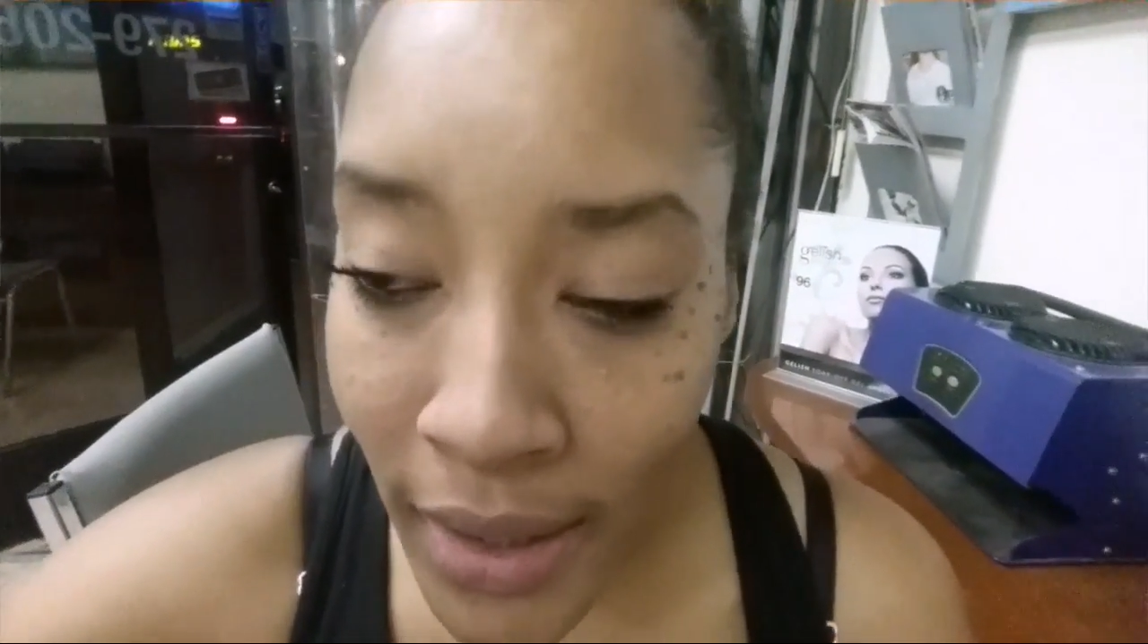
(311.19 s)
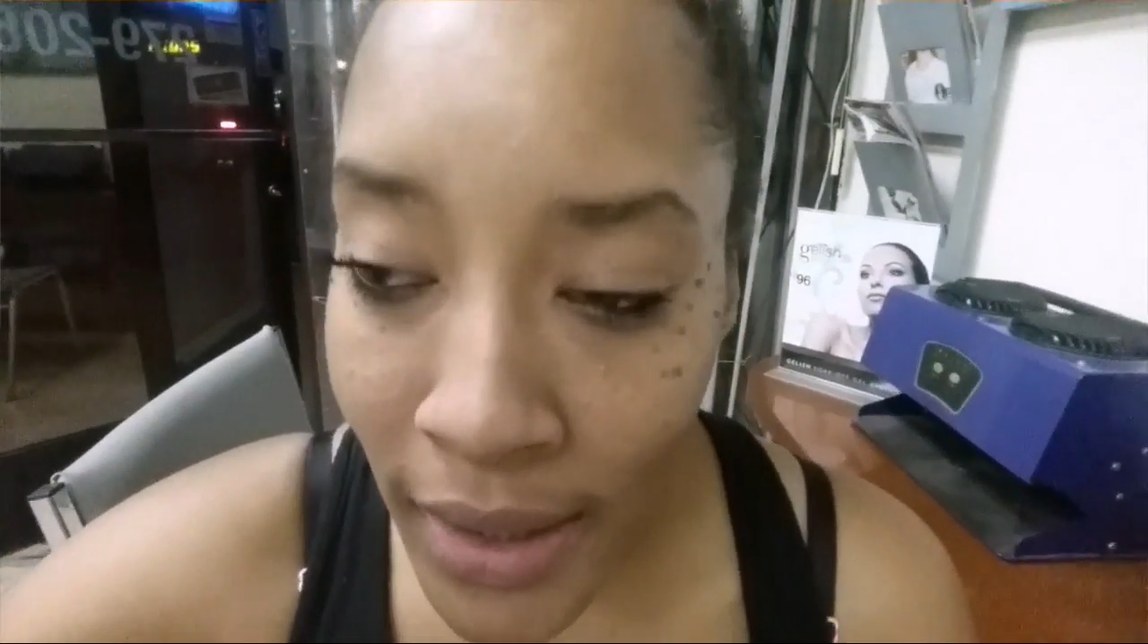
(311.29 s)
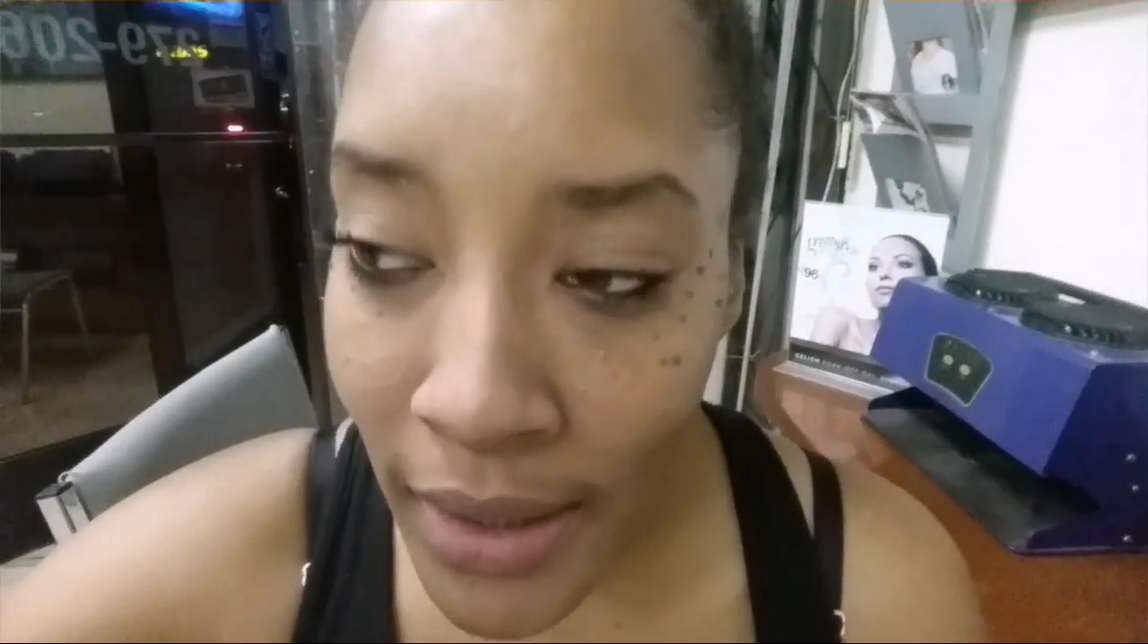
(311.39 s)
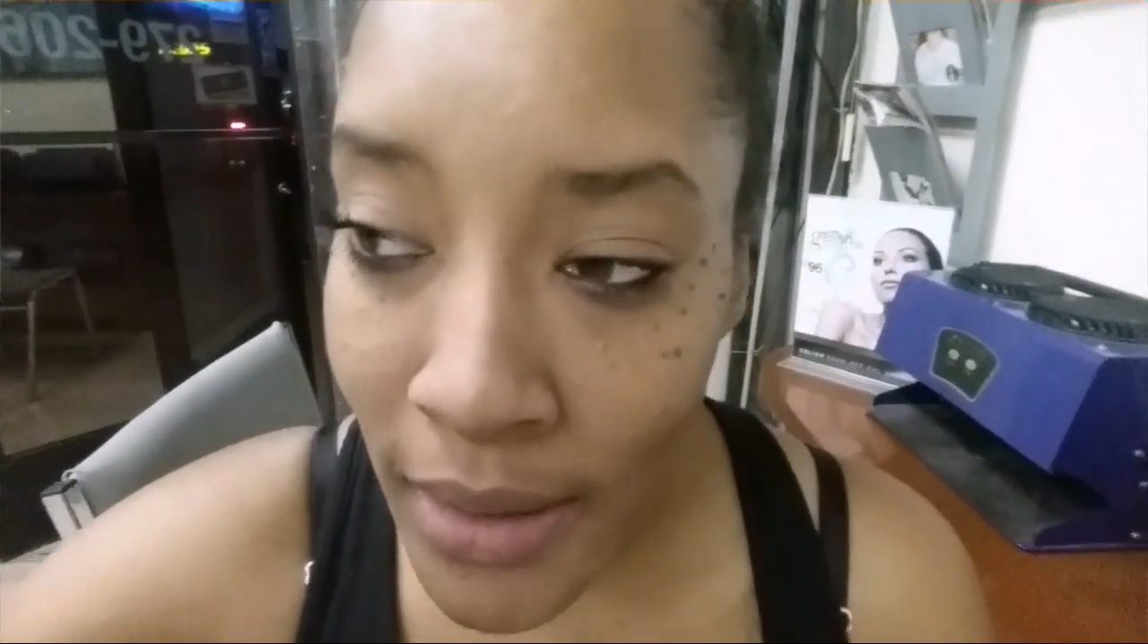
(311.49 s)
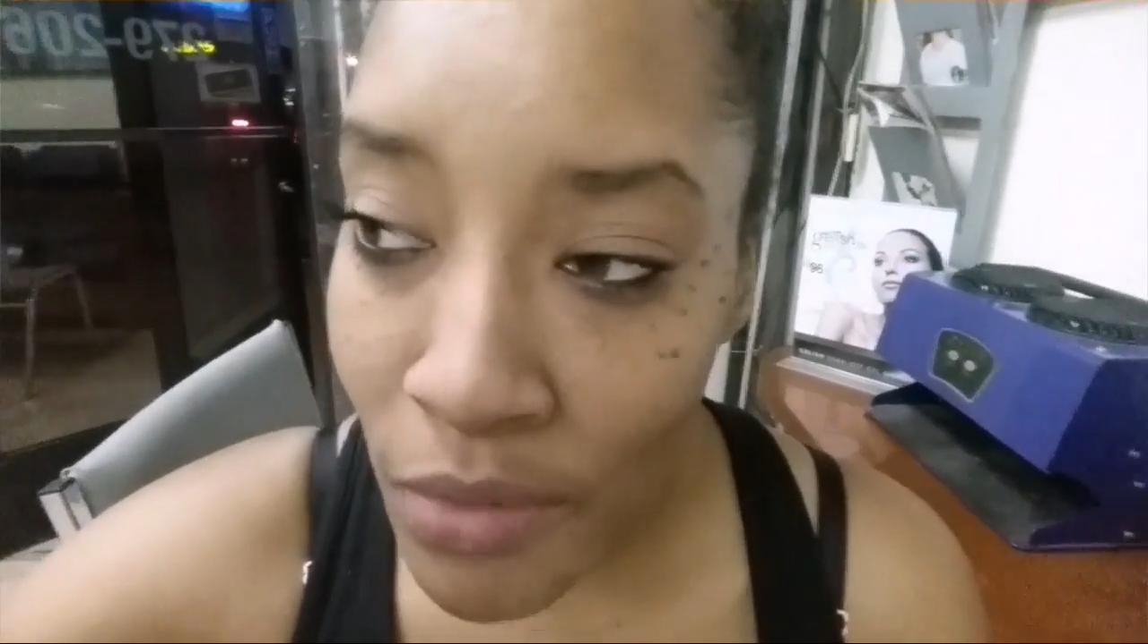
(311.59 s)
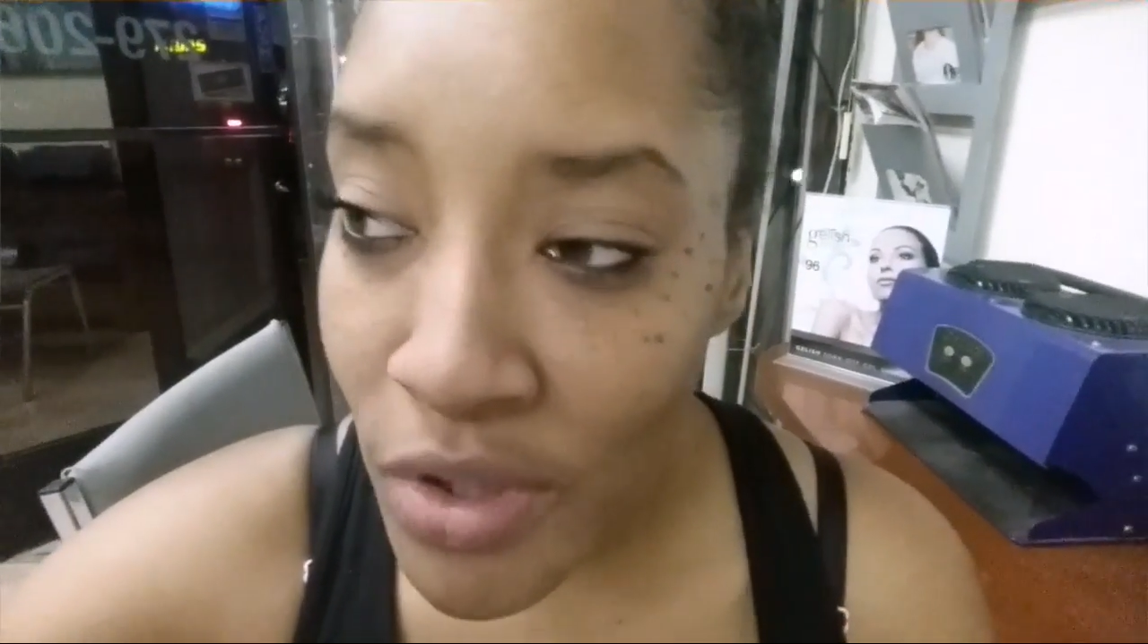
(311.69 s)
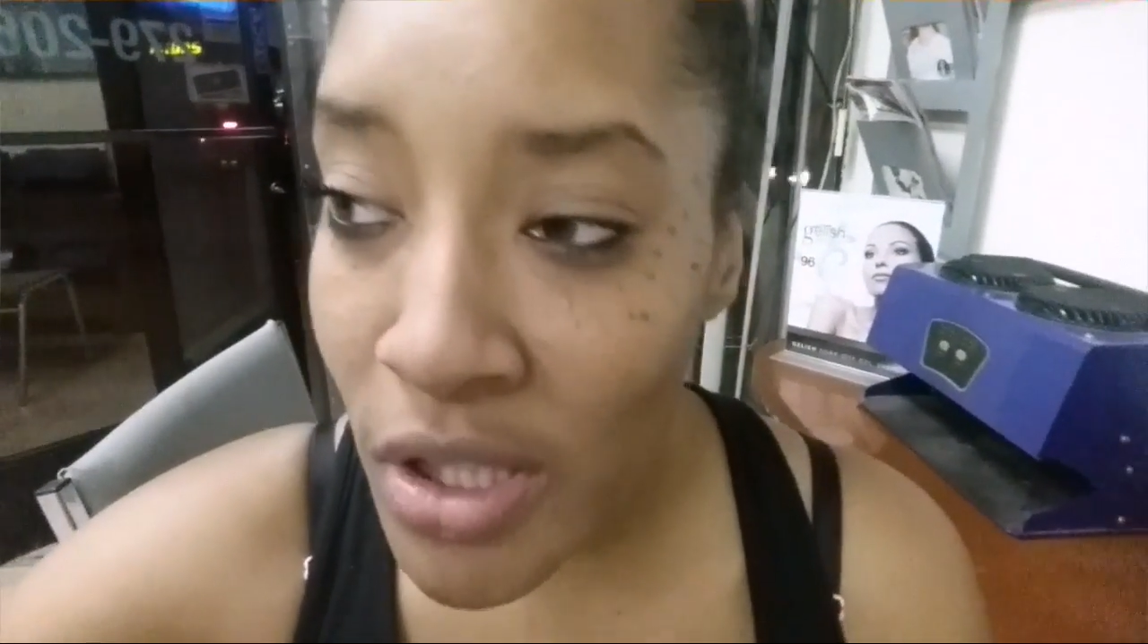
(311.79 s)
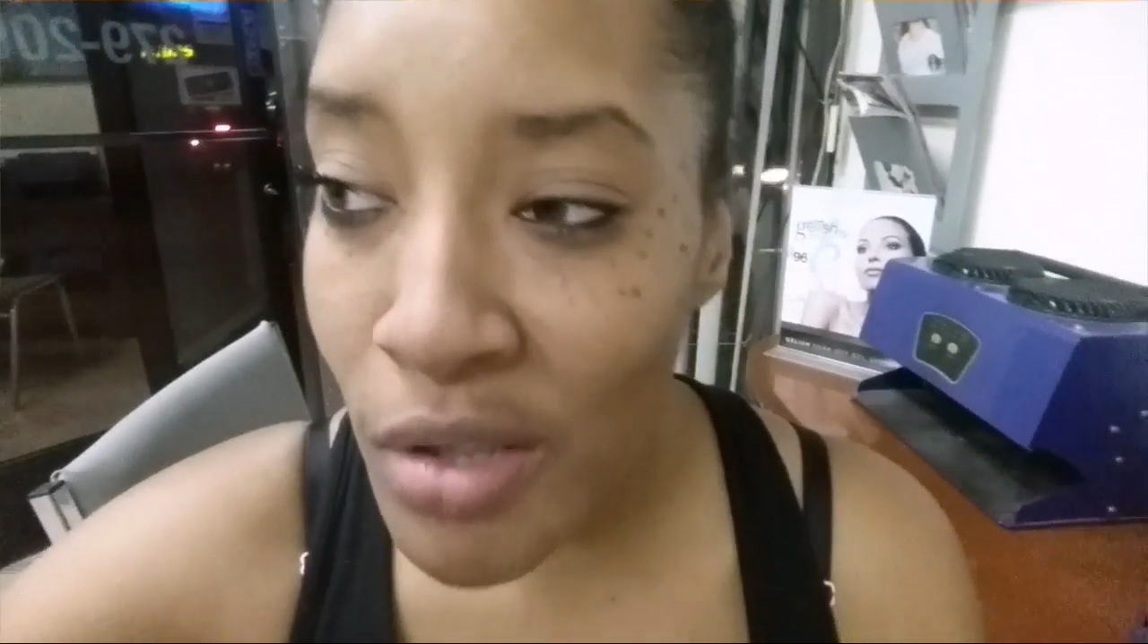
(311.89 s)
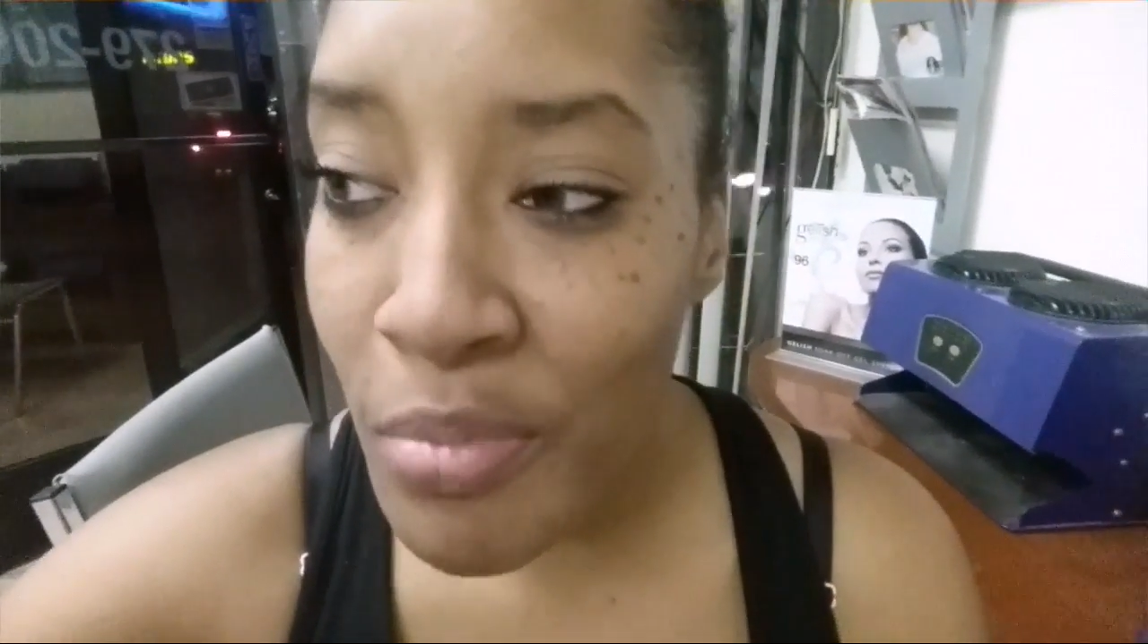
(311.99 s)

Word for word: Uh, we